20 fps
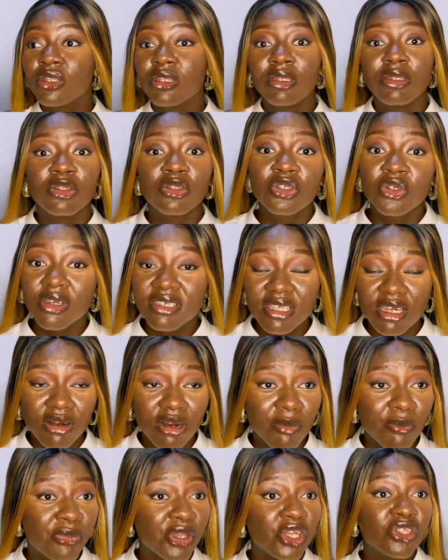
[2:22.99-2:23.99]
to your Instagram
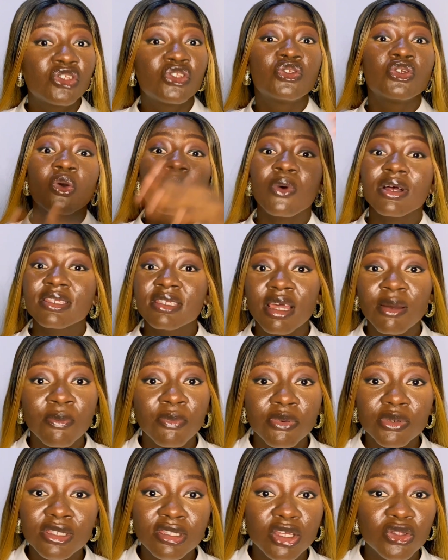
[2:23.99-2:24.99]
page, to your WhatsApp
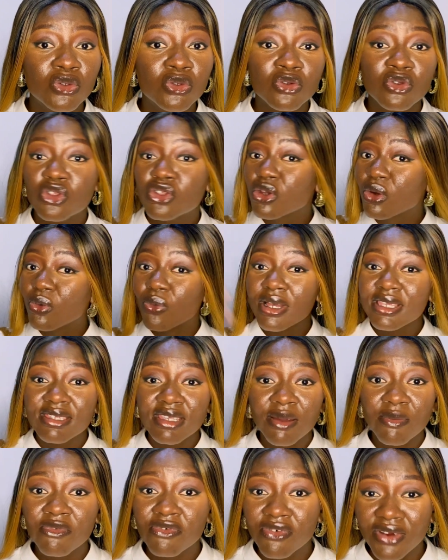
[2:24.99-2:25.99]
status, to your
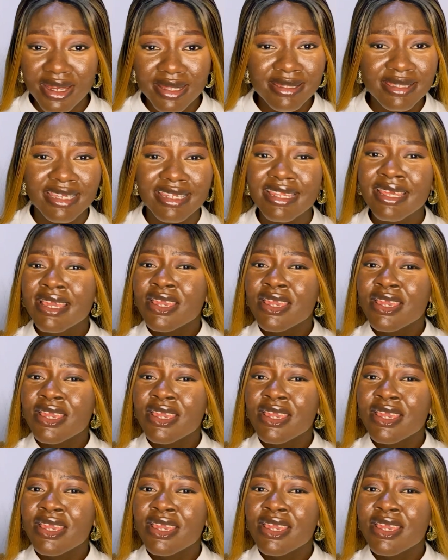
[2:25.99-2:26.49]
WhatsApp friends and